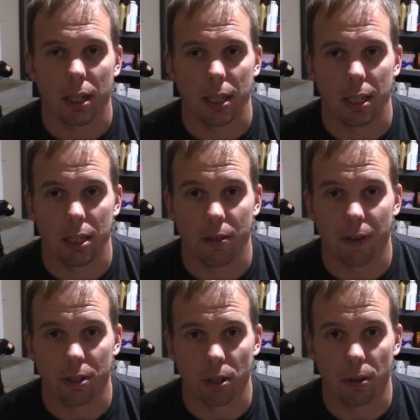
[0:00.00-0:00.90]
And then you've
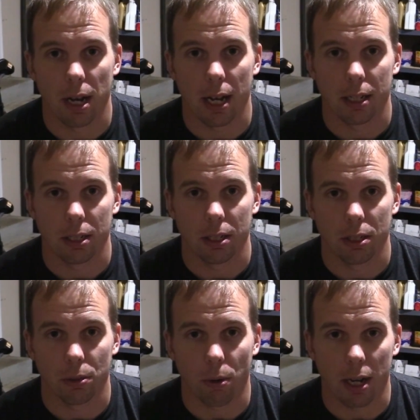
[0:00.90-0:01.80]
also
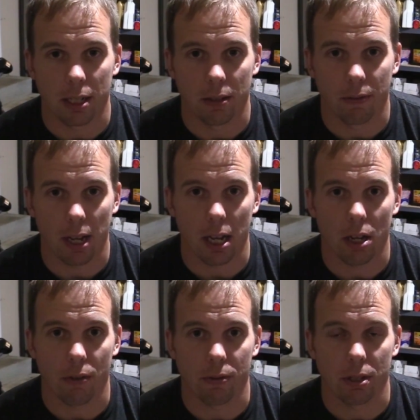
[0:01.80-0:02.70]
got twice the
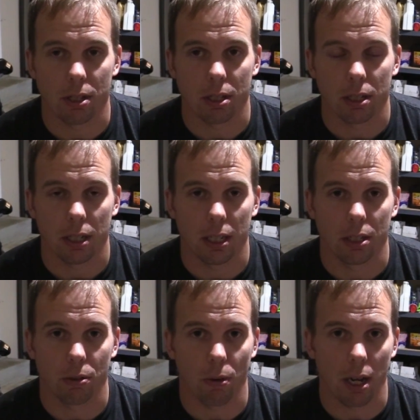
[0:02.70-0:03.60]
valves and
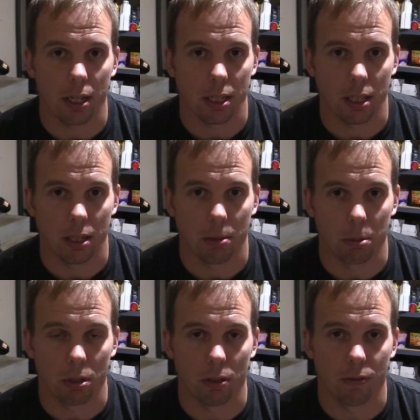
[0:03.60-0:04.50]
twice the
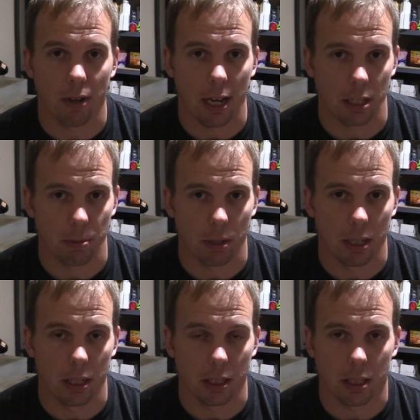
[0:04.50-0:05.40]
number of valve
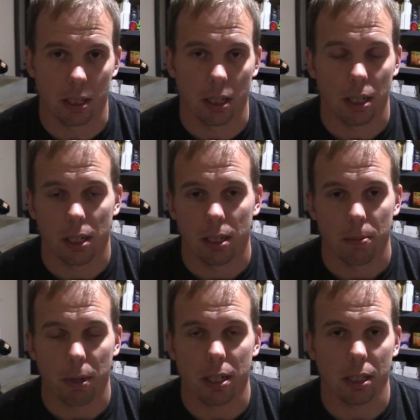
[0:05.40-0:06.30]
springs.
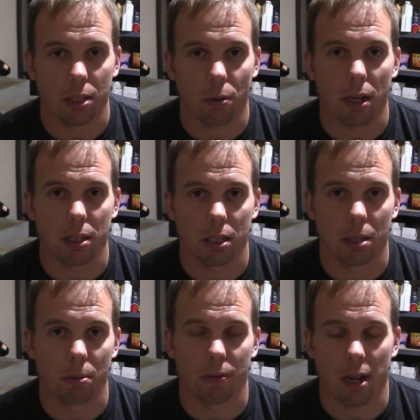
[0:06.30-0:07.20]
Basically twice the
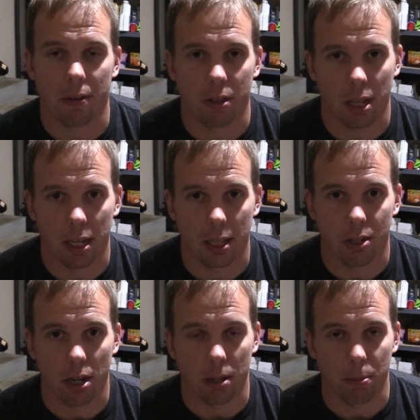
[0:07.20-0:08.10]
number of everything
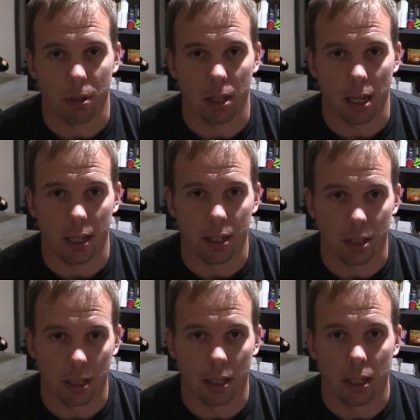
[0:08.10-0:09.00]
that you have to put in that
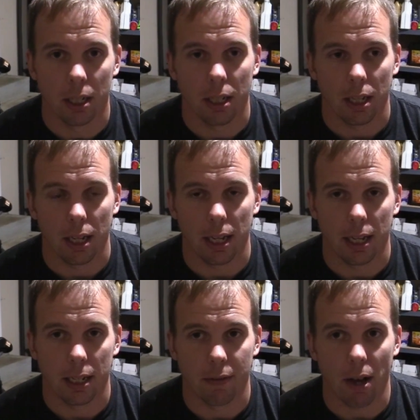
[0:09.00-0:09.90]
engine.
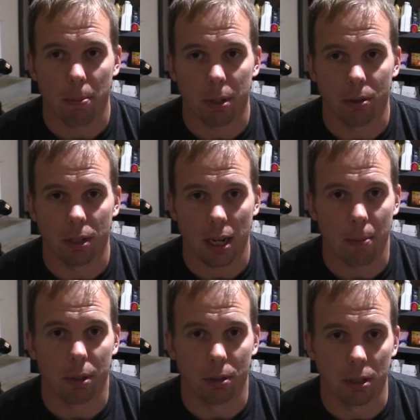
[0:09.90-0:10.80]
And if I'm building
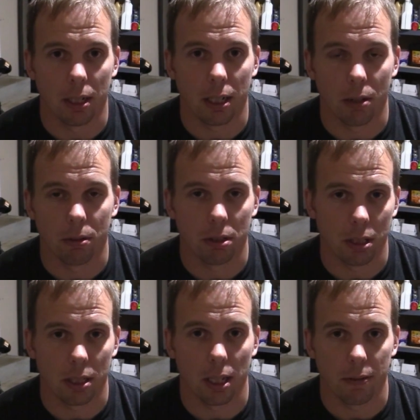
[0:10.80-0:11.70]
it to go into
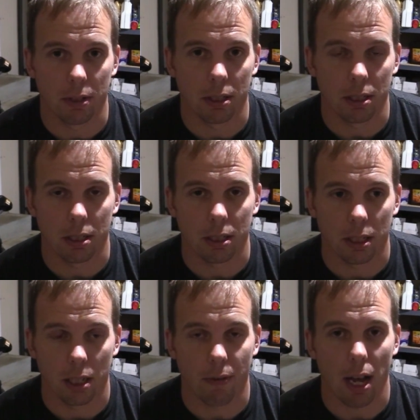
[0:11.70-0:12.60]
the 7s.
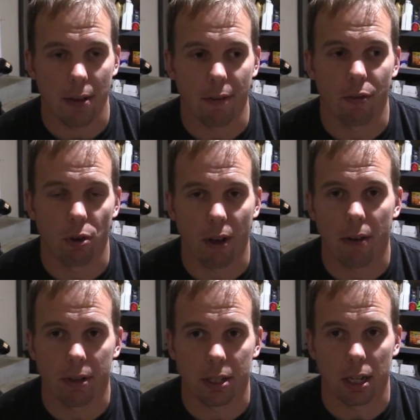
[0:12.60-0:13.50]
If I have a
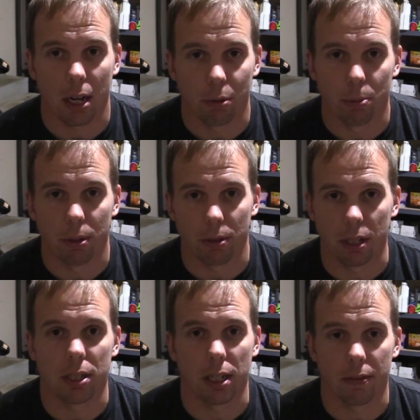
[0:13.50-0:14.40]
4-valve engine, I will be
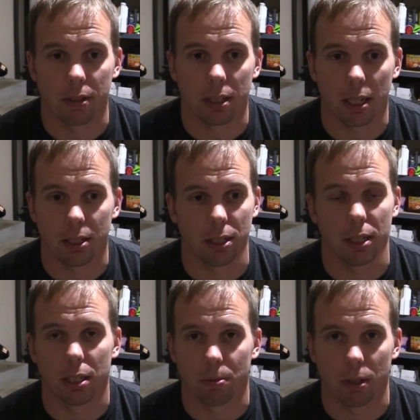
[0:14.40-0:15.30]
running 7s. That just
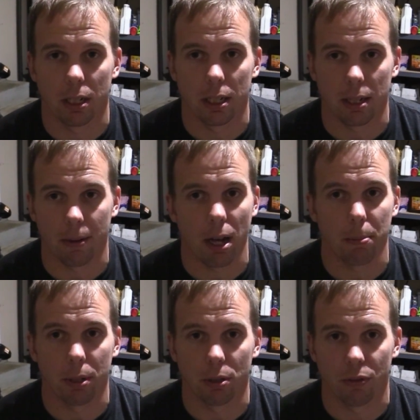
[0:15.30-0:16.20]
is what it is. I'm not
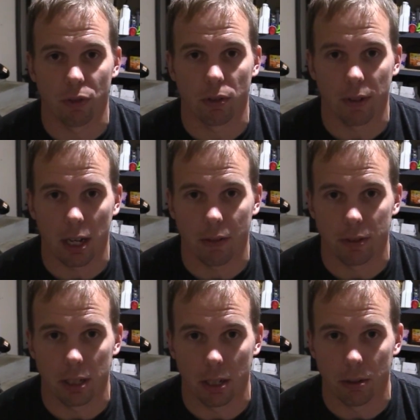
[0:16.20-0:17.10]
building a 4-valve
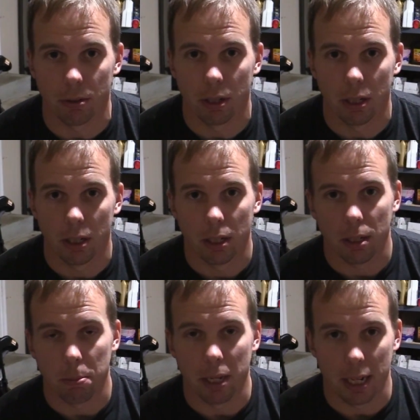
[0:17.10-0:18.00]
to go
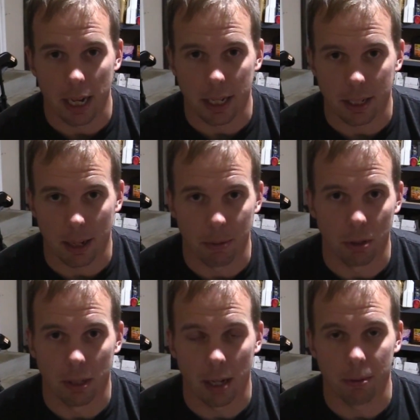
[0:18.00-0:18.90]
mid-8s. I'm
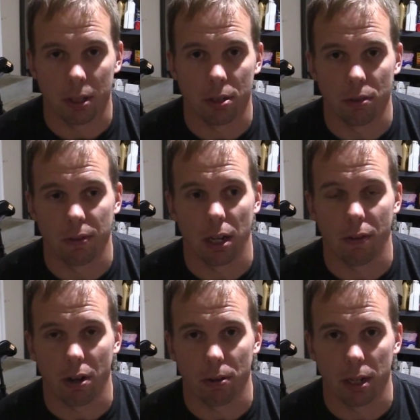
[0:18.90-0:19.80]
doing that with a 2-valve
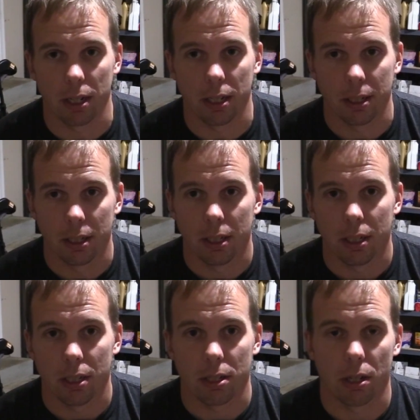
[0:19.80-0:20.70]
already.
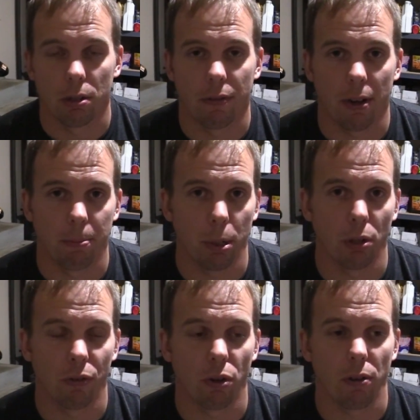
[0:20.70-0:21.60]
So if I
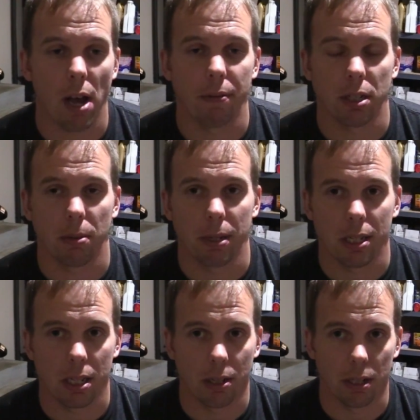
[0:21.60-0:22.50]
build a 4-valve, it's going to be
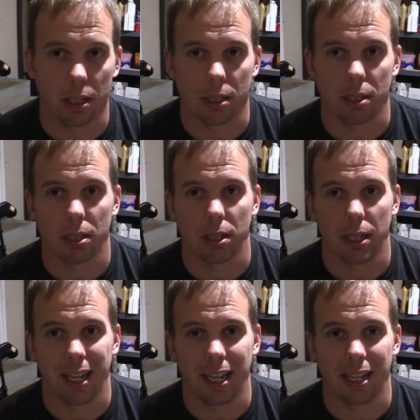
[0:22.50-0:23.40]
serious.
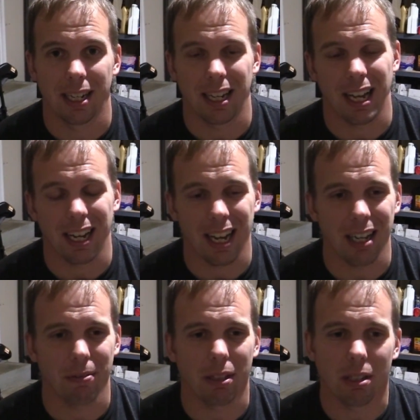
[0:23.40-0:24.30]
And I
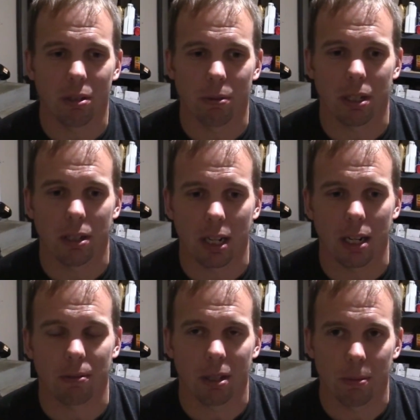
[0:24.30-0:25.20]
kind of really don't want to go down
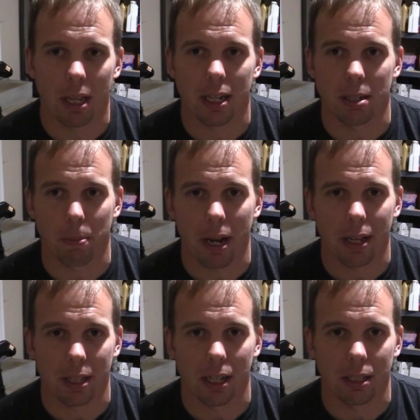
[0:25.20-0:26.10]
that road, but that is a
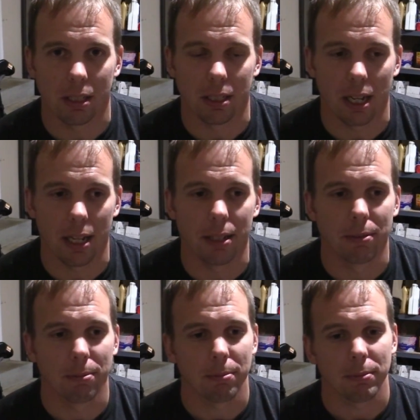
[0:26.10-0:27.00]
path that I could take.
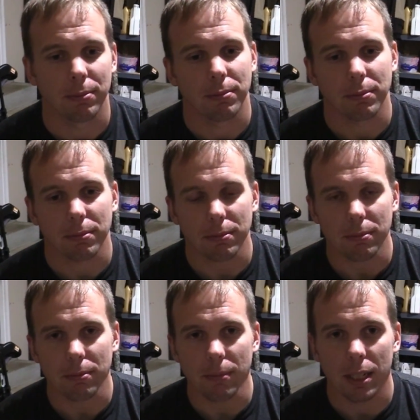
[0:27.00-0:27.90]

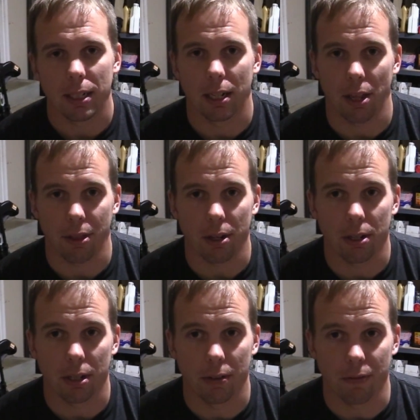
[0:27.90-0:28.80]
Now the
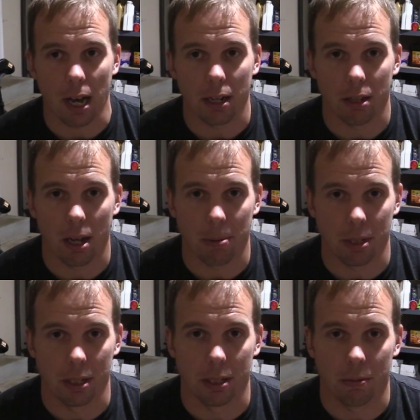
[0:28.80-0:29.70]
third and final
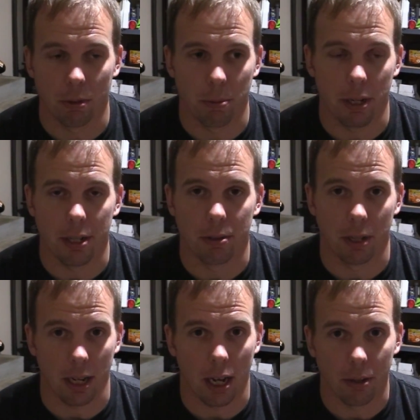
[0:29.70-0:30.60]
option would be doing
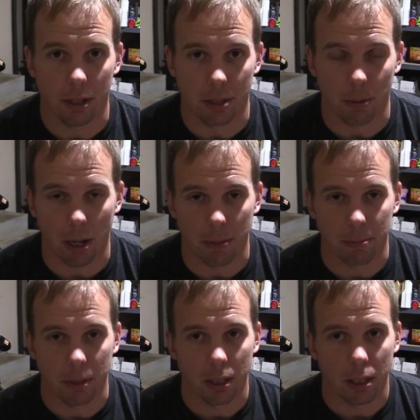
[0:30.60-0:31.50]
a Coyote
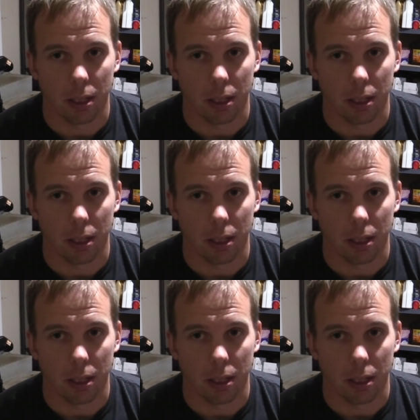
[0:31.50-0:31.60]
swap.